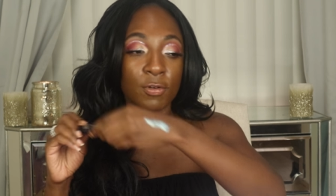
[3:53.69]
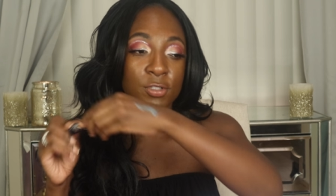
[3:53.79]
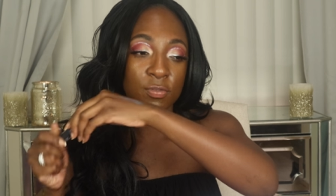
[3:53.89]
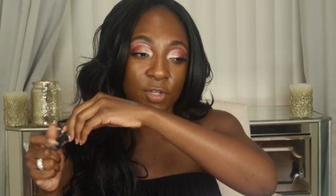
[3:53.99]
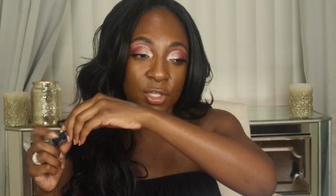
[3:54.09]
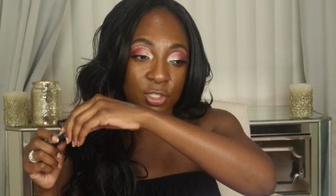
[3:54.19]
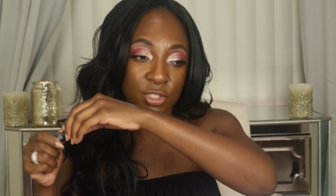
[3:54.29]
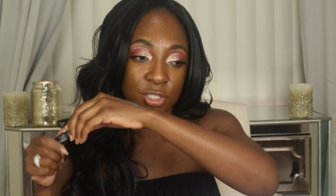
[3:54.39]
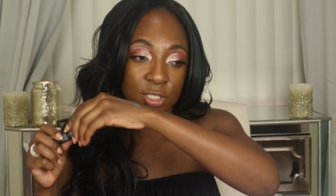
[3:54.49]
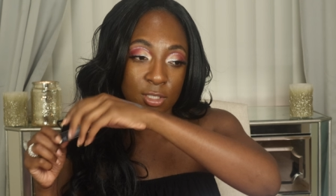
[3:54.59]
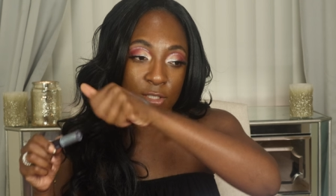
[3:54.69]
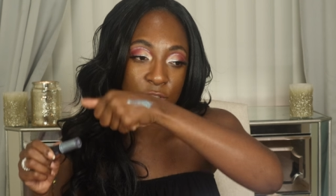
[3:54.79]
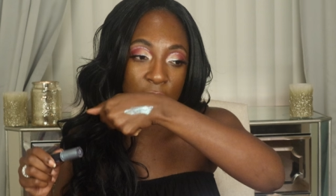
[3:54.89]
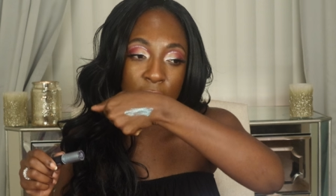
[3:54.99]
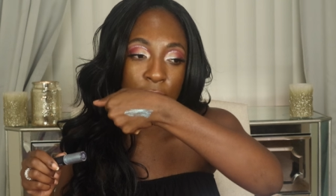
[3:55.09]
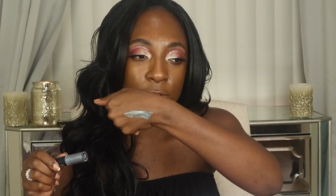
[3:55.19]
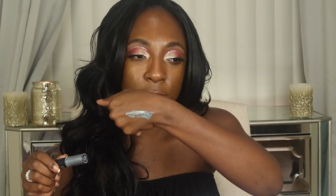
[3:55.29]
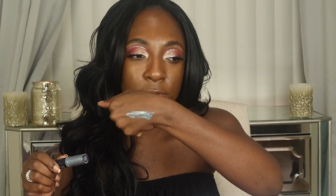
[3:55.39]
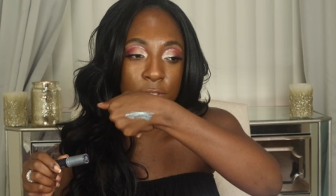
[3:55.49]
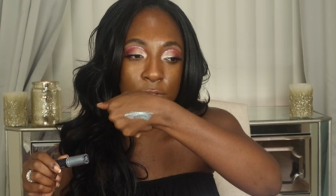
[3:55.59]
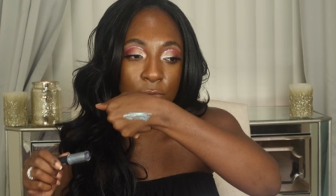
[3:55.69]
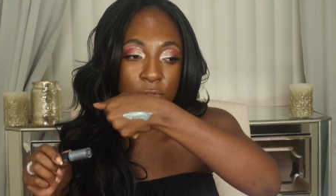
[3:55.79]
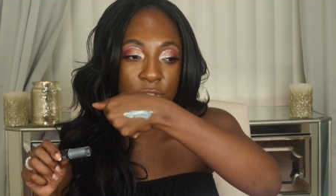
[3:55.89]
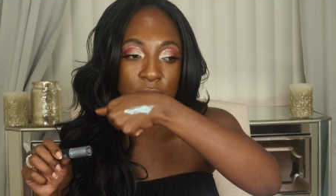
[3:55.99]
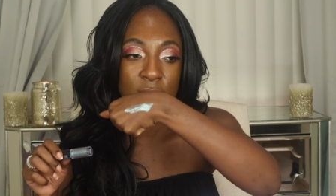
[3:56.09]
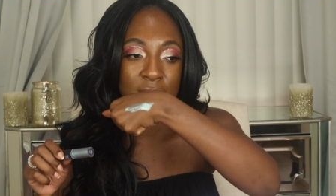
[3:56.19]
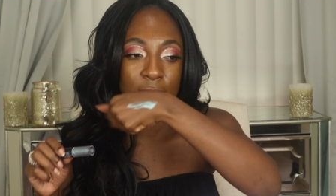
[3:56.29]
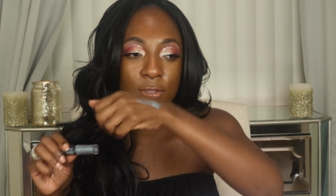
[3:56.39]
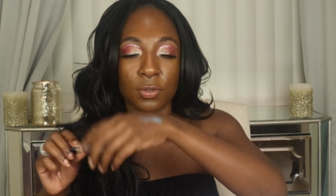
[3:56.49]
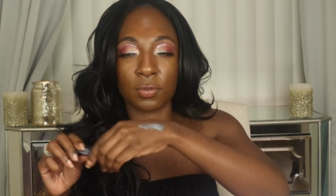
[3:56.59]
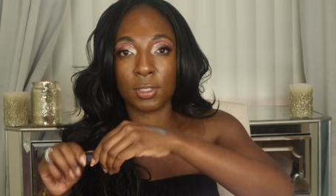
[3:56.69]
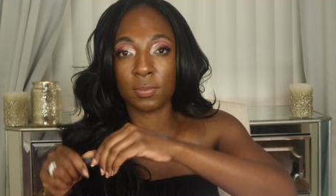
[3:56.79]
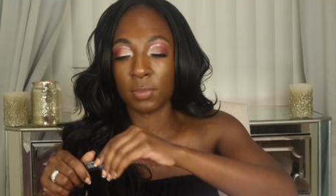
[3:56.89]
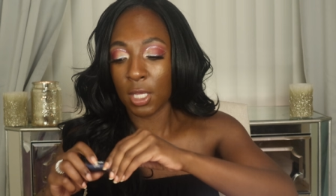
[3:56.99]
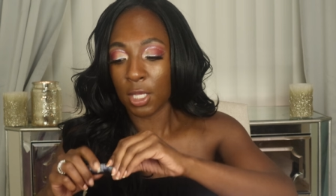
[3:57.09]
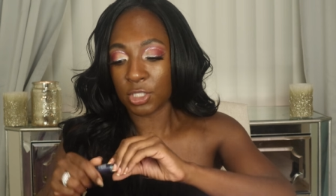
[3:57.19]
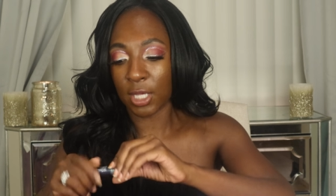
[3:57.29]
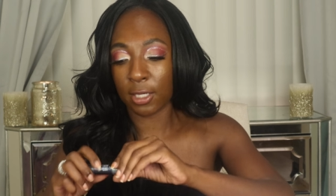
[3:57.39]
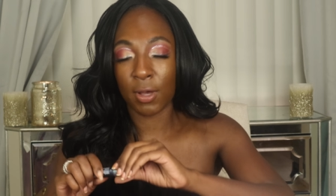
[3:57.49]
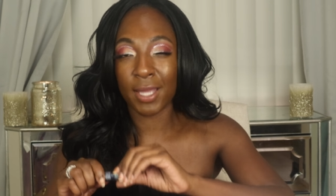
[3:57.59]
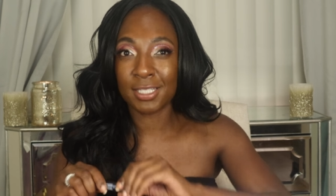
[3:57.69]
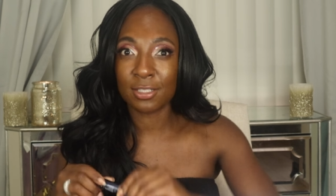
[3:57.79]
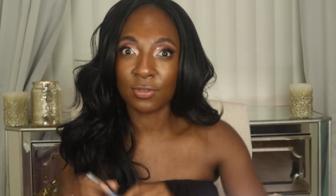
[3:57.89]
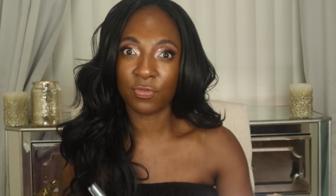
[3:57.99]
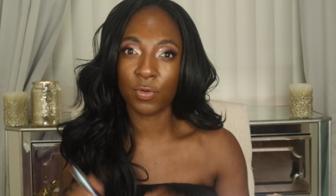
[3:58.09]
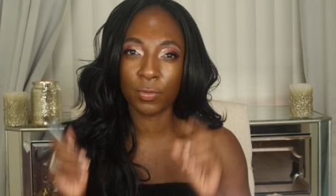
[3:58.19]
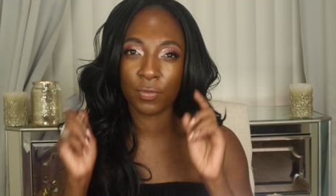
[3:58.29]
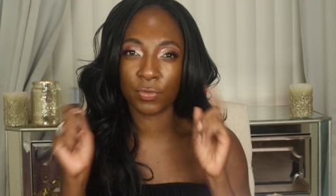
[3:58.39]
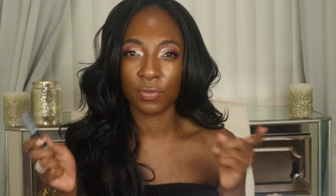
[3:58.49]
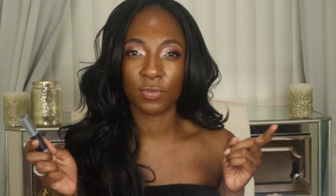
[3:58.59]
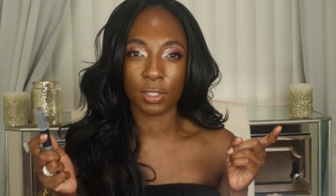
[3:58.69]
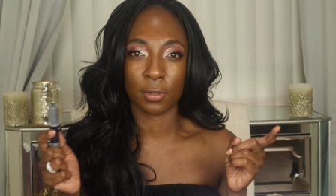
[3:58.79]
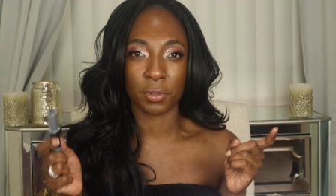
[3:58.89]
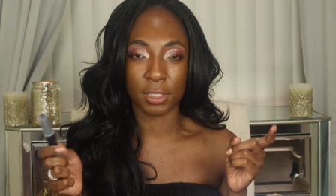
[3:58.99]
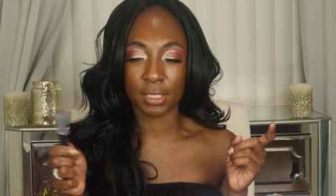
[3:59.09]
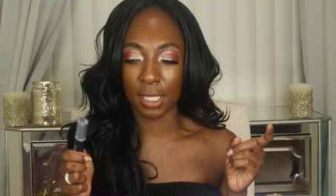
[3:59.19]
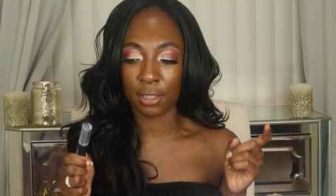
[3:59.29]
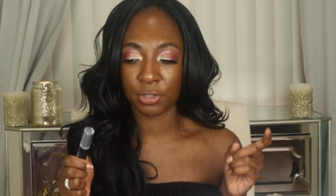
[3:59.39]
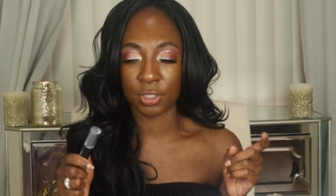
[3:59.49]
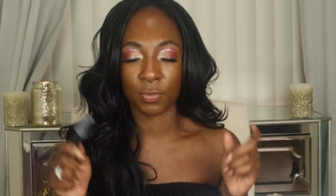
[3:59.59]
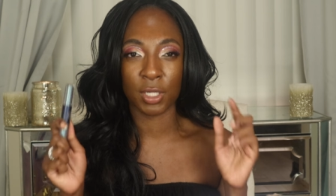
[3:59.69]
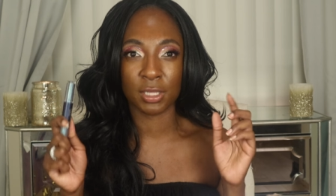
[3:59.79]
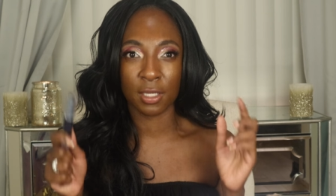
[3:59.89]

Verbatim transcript: First of all, the, sh the shadow alone is gorgeous. It's like a cream shadow. I did a full review video on these actually, where I